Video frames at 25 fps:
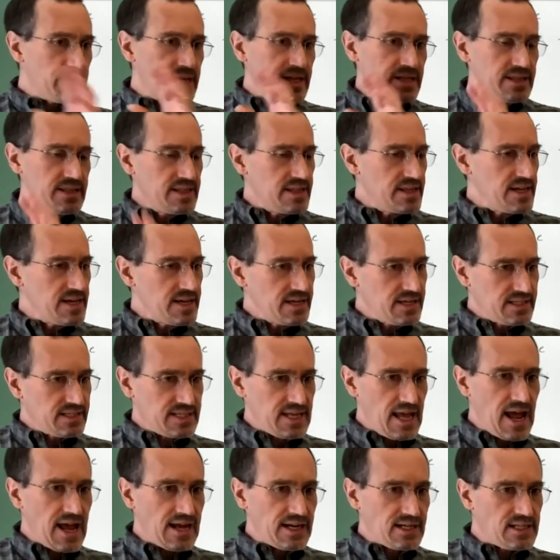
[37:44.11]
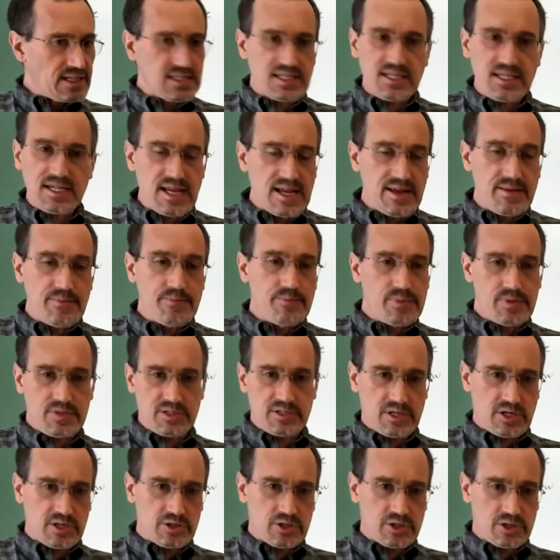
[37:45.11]
in the exact same
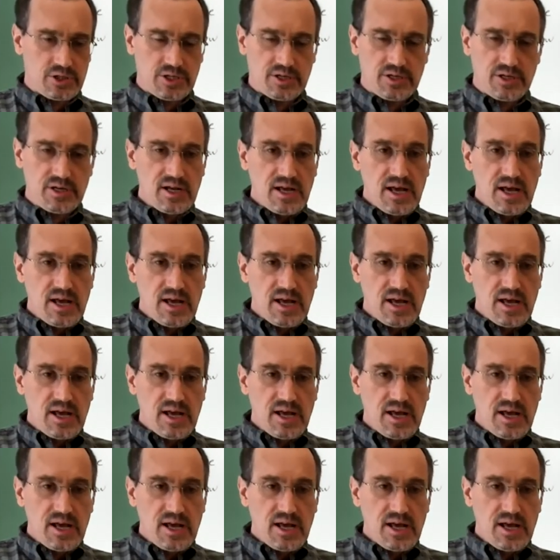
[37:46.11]
position.